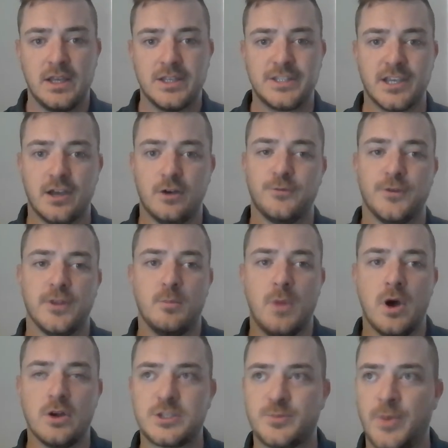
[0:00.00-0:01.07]
So for the
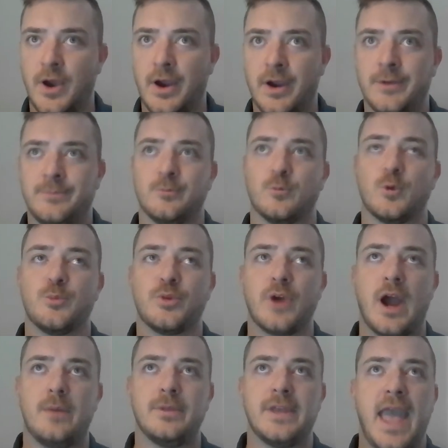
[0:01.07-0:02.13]
most part, we're
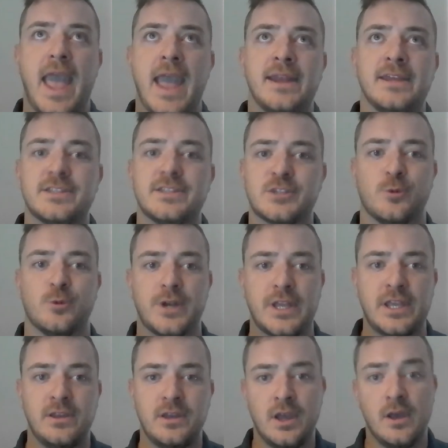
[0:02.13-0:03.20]
probably
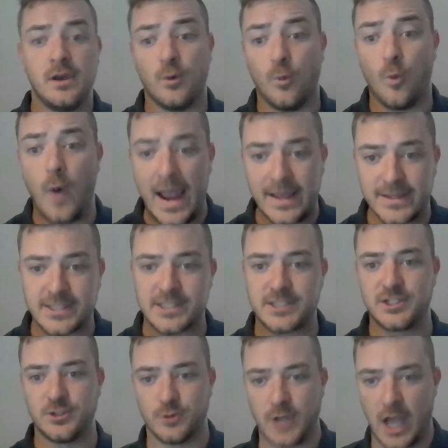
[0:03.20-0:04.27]
80-20 whites
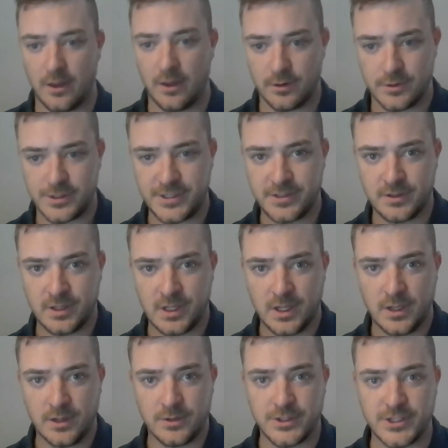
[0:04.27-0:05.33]
to colors.
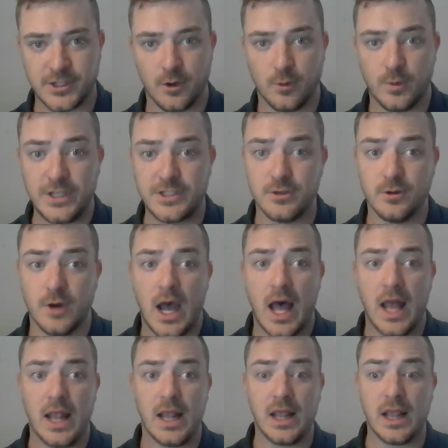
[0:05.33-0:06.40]
So we do
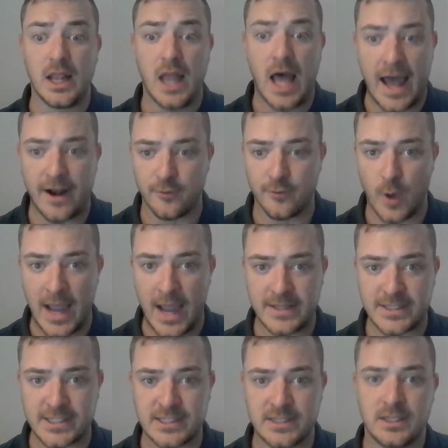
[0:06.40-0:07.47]
a lot of
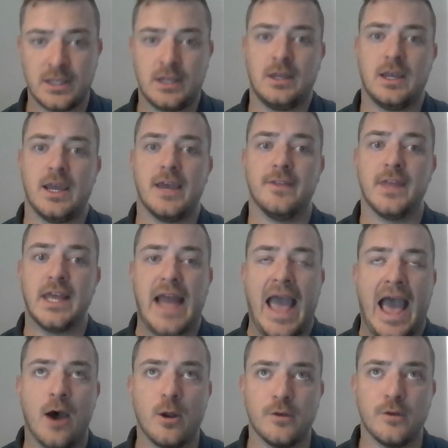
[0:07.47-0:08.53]
whites. And then
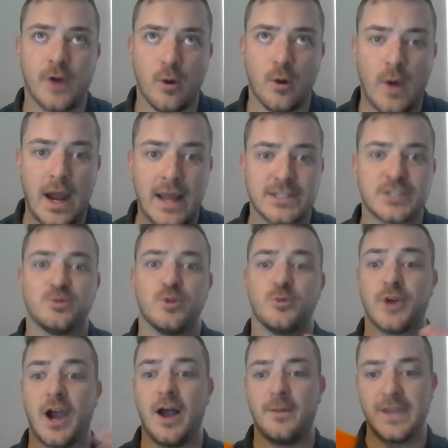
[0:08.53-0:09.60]
out of our whites, we're
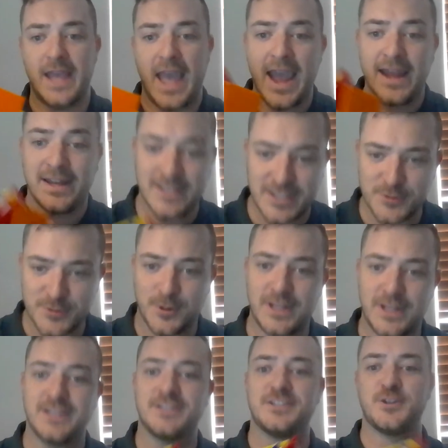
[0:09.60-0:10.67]
probably
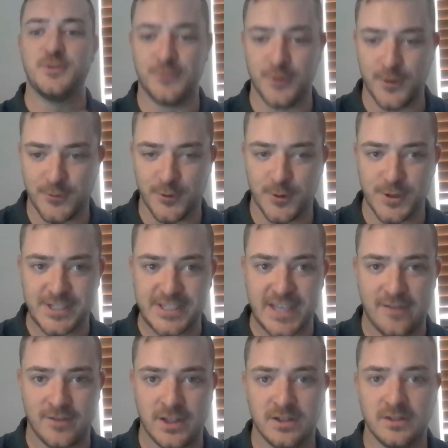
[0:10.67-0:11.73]
80-20,
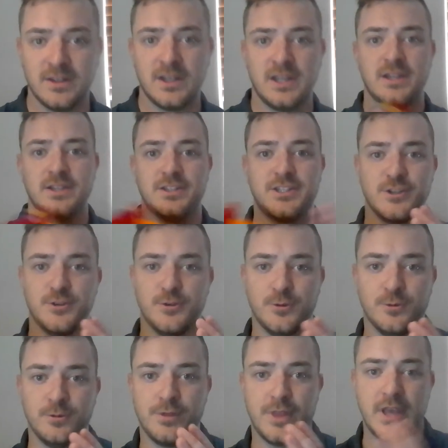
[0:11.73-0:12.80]
2447
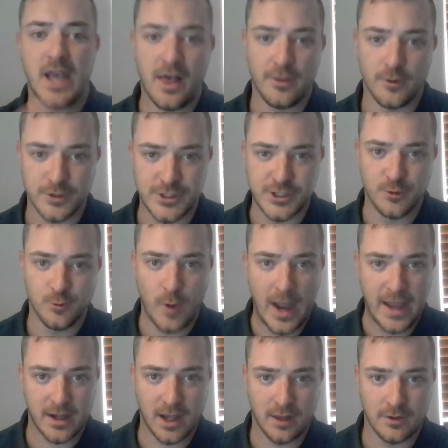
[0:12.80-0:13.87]
to the other 2
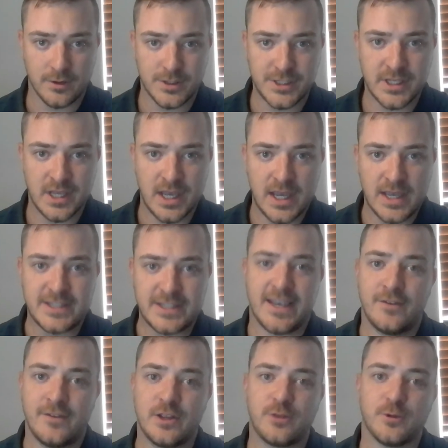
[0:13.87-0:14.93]
white colors.
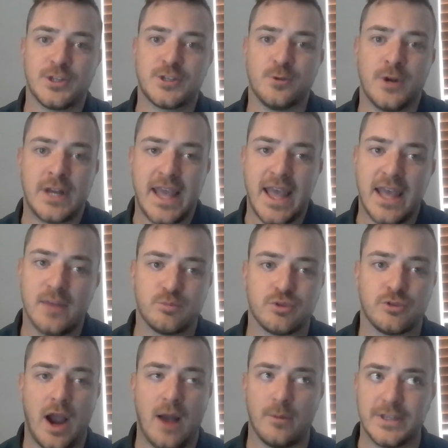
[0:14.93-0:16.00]
7328
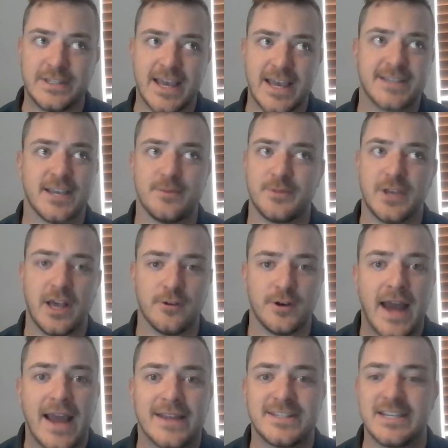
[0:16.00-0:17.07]
probably takes up the other
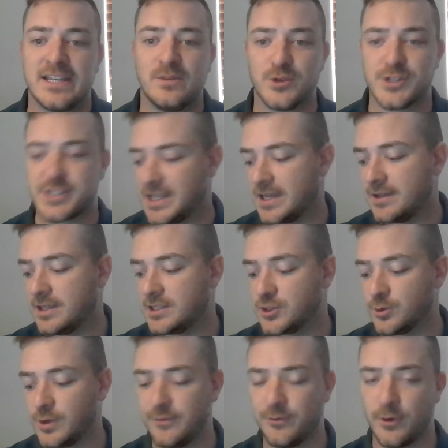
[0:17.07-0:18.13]
19%. And then
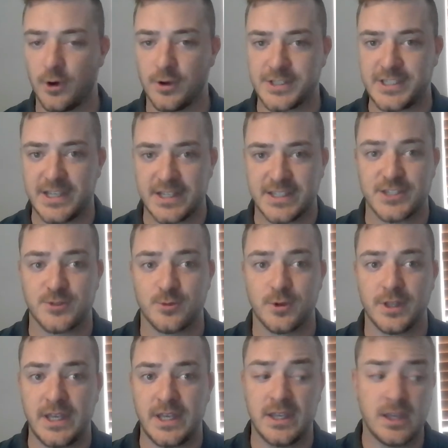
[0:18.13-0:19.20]
2406 is
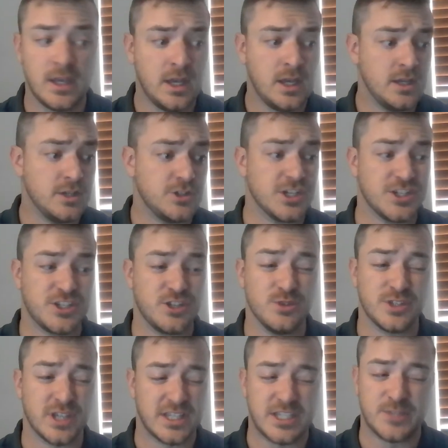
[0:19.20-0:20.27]
really just
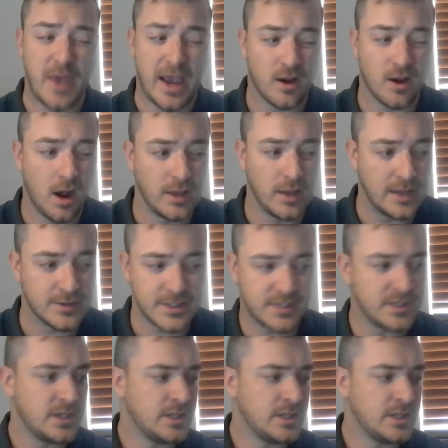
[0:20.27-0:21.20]
used on spec callouts.